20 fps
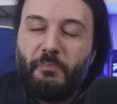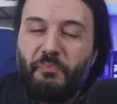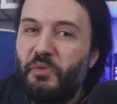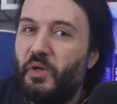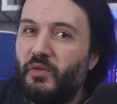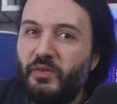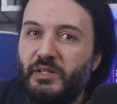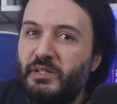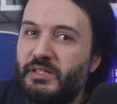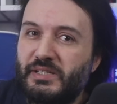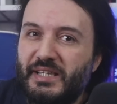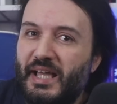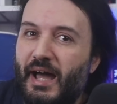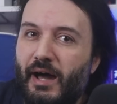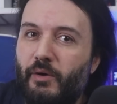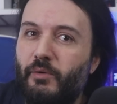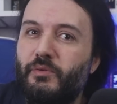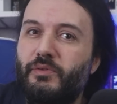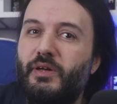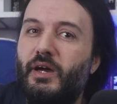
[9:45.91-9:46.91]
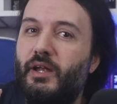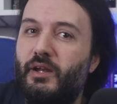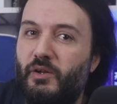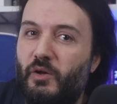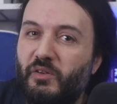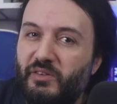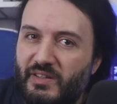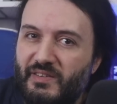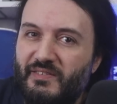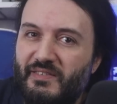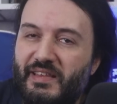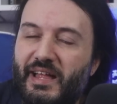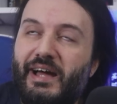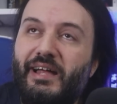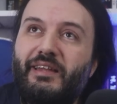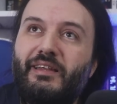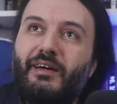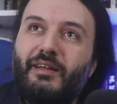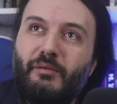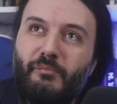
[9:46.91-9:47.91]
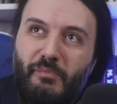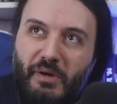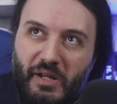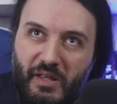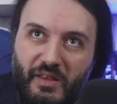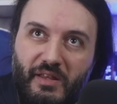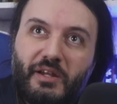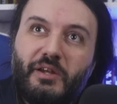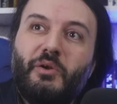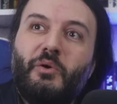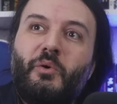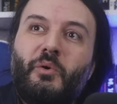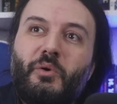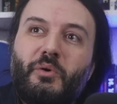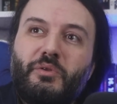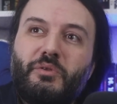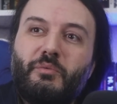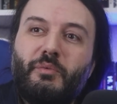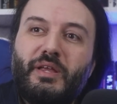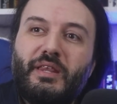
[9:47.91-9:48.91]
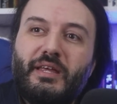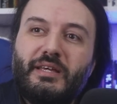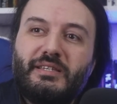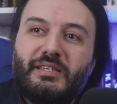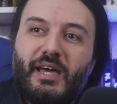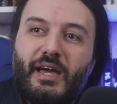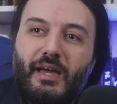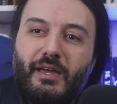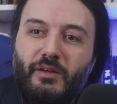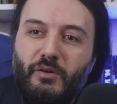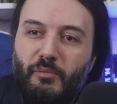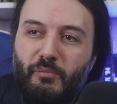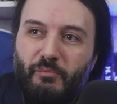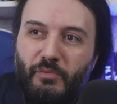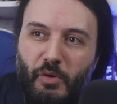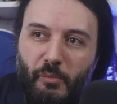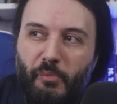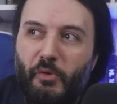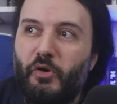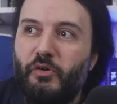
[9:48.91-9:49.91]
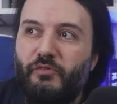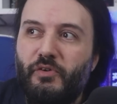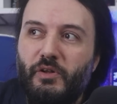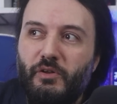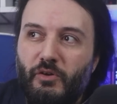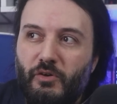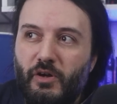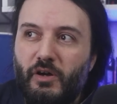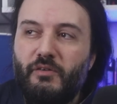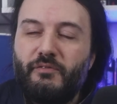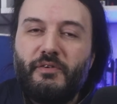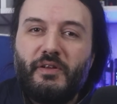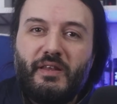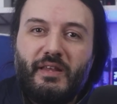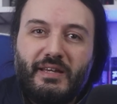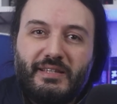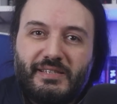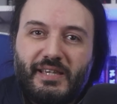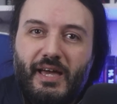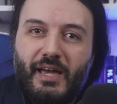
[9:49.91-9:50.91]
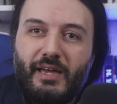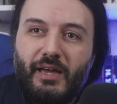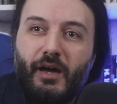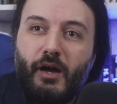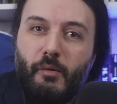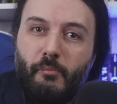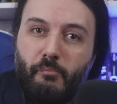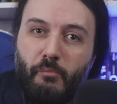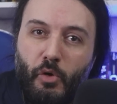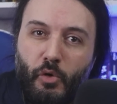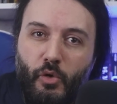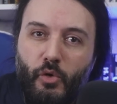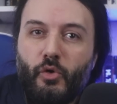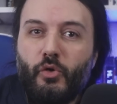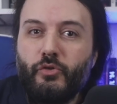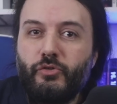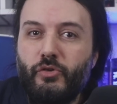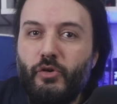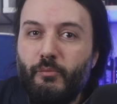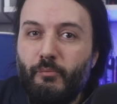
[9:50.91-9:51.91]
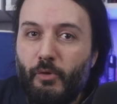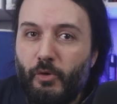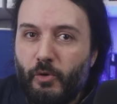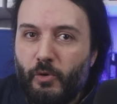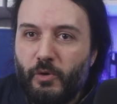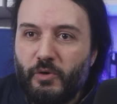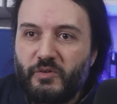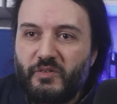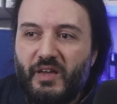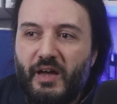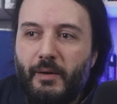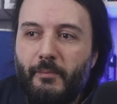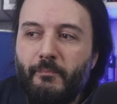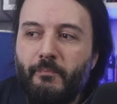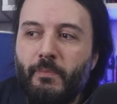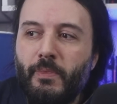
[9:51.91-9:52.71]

Not in the south, and not in standard, but in the north, when they say your, your boyfriend, your girlfriend, they say moroso, morosa.